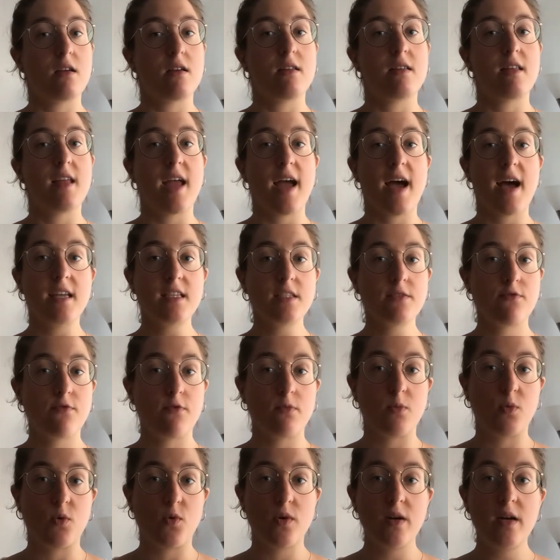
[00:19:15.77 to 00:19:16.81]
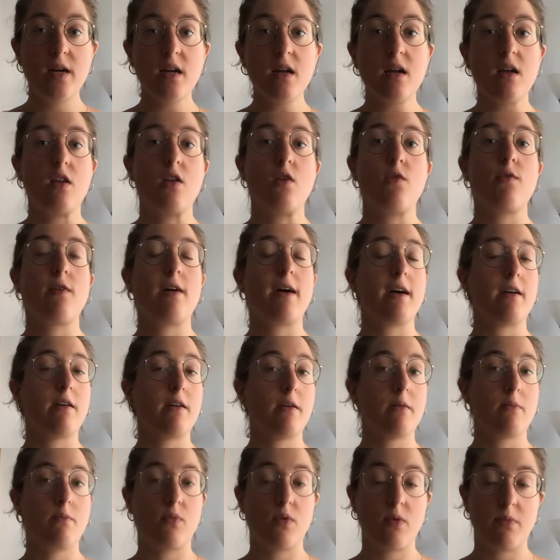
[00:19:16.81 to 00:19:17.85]
they ask for more, you are
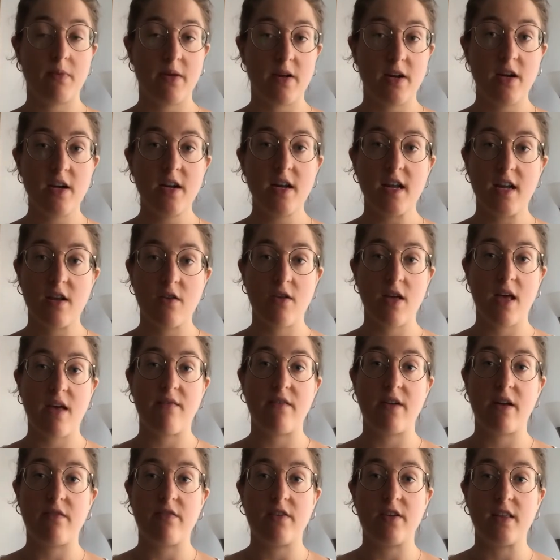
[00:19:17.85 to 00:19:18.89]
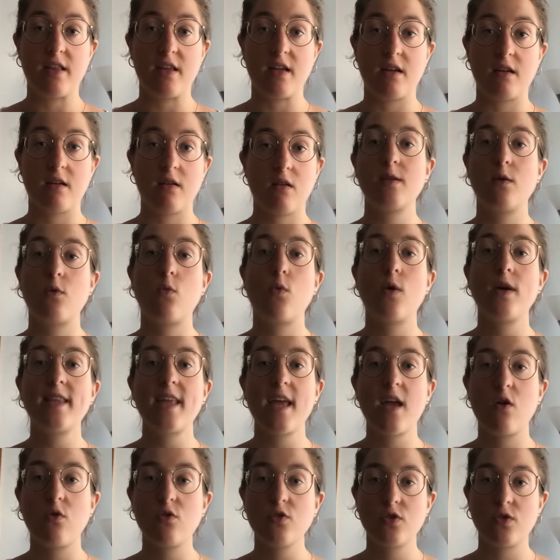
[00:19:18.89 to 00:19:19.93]
prepared and you have everything. What
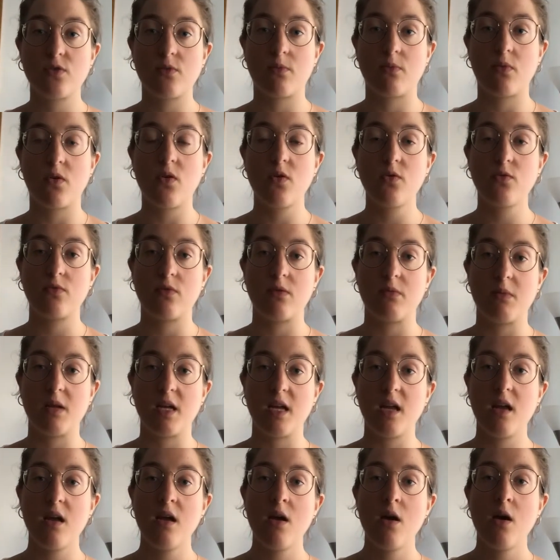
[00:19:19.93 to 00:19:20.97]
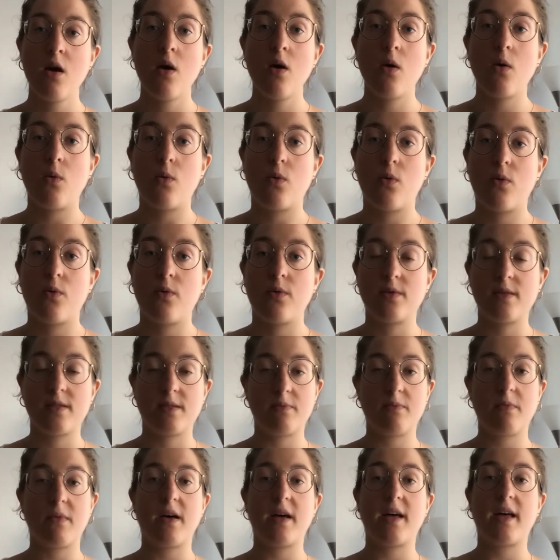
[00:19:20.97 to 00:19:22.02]
I also brought with me was
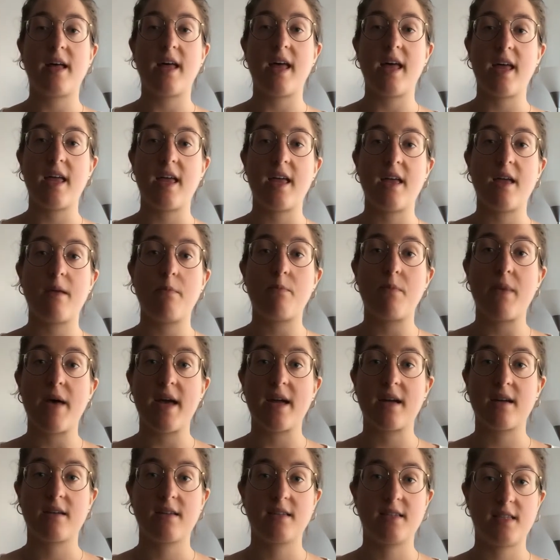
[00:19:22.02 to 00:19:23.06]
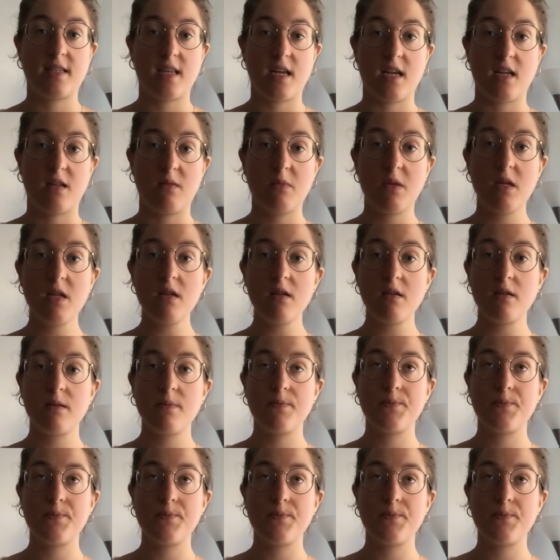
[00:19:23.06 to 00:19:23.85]
my bank statement,